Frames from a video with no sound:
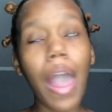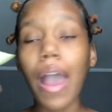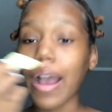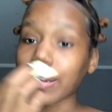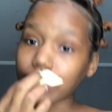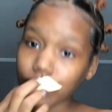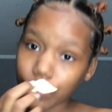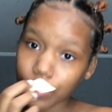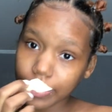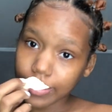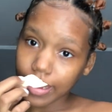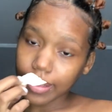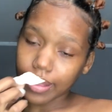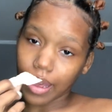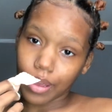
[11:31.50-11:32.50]
I just want to say
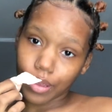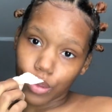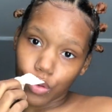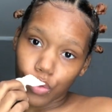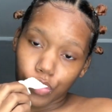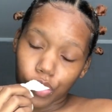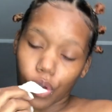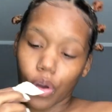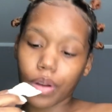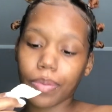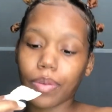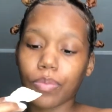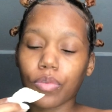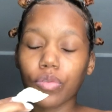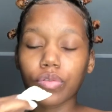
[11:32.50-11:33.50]
thank you to all the
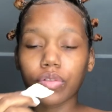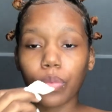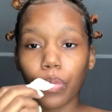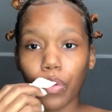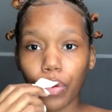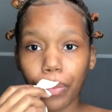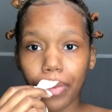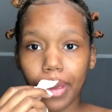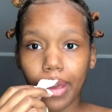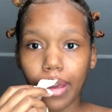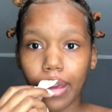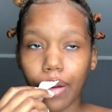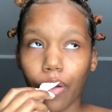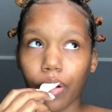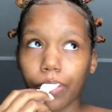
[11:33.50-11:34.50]
people who support me and
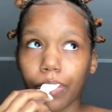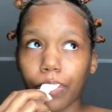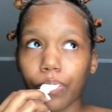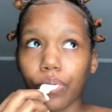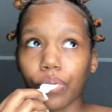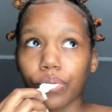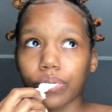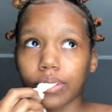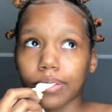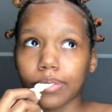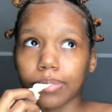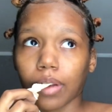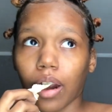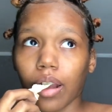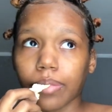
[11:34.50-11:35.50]
all the people who
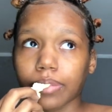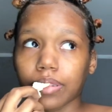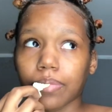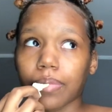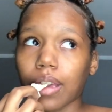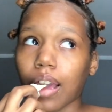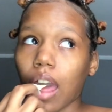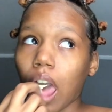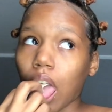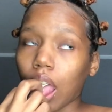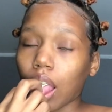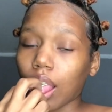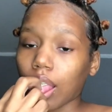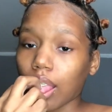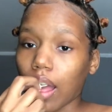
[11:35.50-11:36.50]
subscribe to me
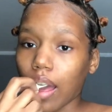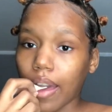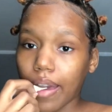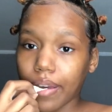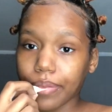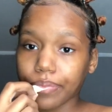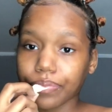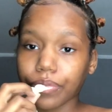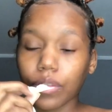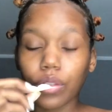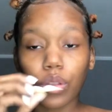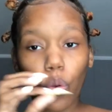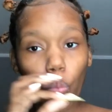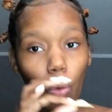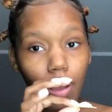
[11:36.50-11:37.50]
and the
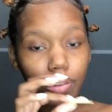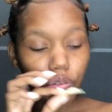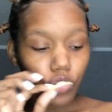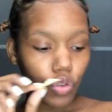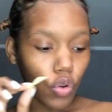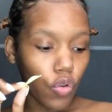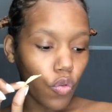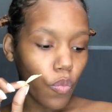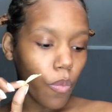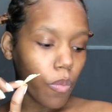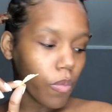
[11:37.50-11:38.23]
ones who,